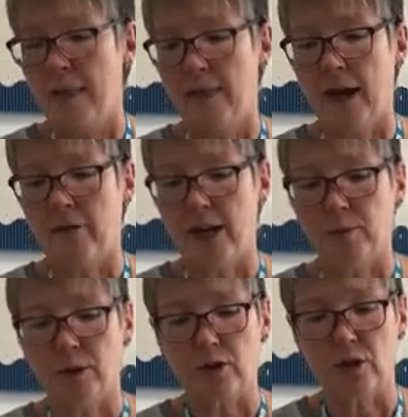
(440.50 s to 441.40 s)
They're
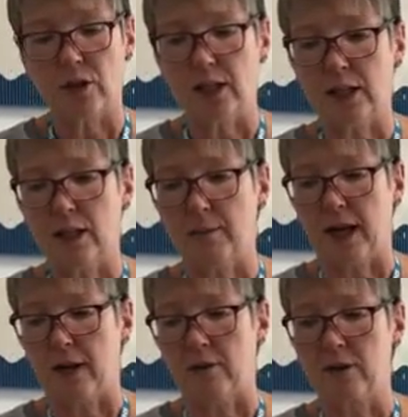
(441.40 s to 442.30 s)
able to think
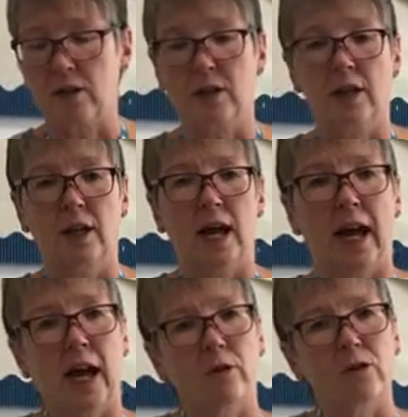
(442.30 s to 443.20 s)
about
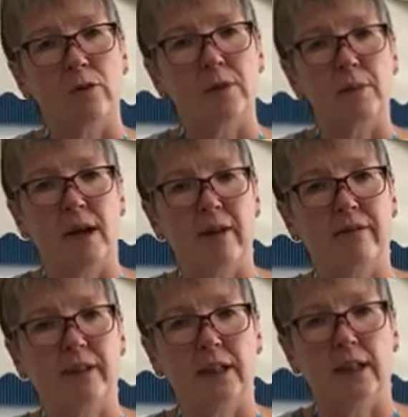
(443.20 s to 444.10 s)
how somebody might
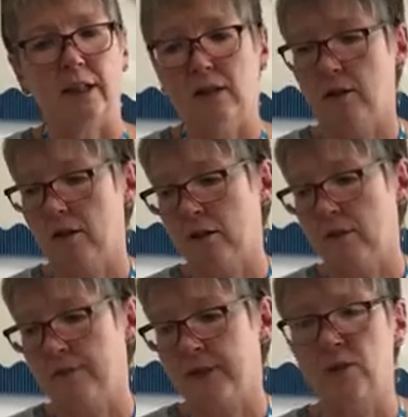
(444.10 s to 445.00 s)
feel.
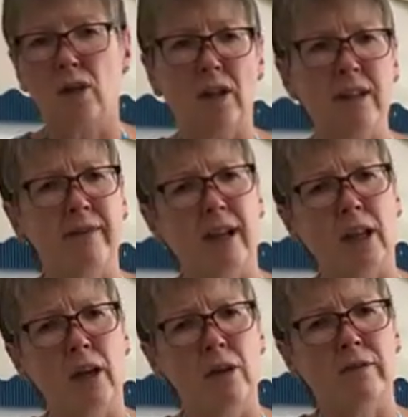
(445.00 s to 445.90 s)
Oh, Dolly fell
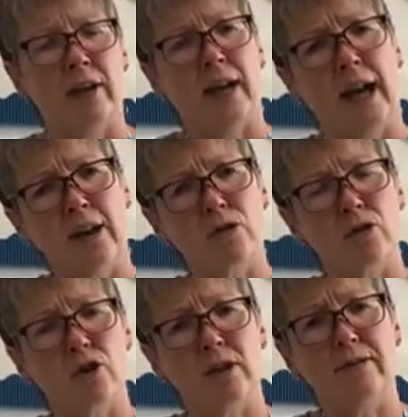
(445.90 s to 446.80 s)
over. How does
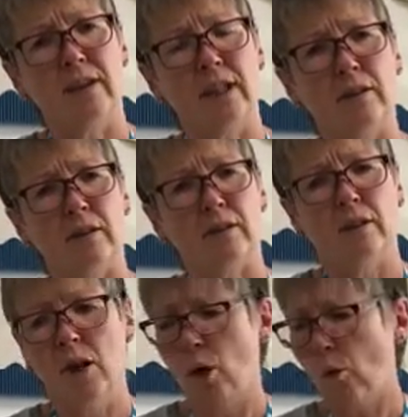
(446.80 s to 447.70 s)
she feel?
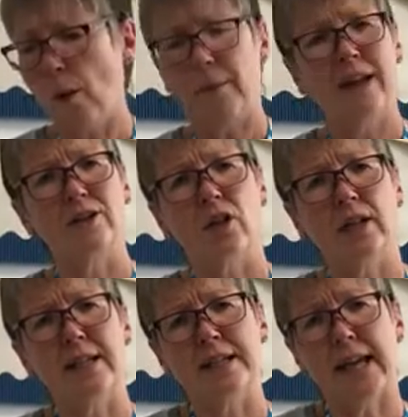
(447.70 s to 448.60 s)
What might
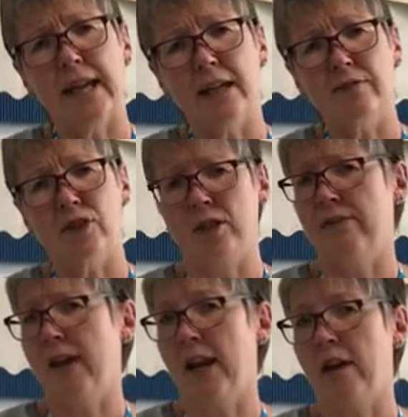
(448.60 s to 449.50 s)
Dolly say if she
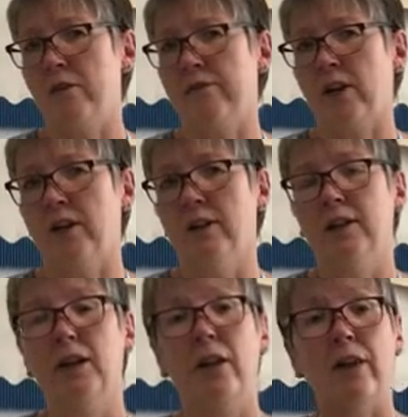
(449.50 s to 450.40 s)
fell over?
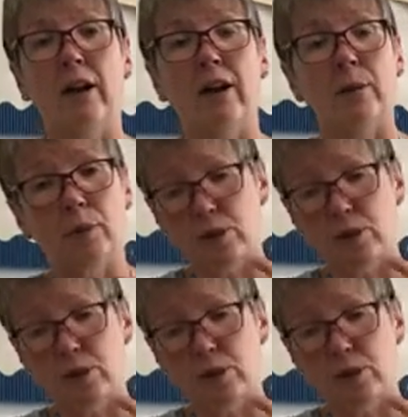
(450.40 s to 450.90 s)
They're able